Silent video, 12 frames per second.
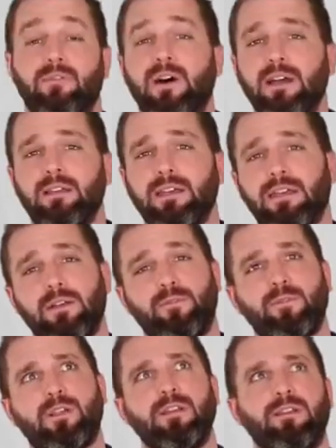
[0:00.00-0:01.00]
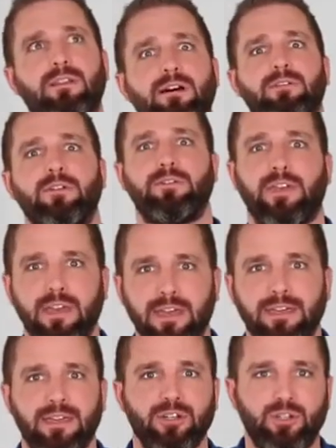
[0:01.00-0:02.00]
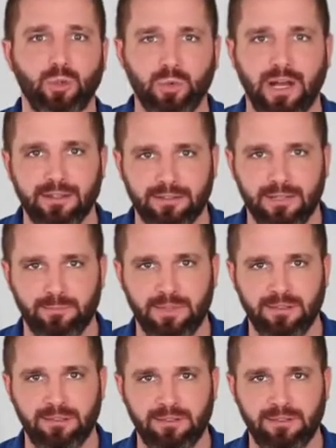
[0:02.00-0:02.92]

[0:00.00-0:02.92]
Finally, and for the love of cake, do not skip this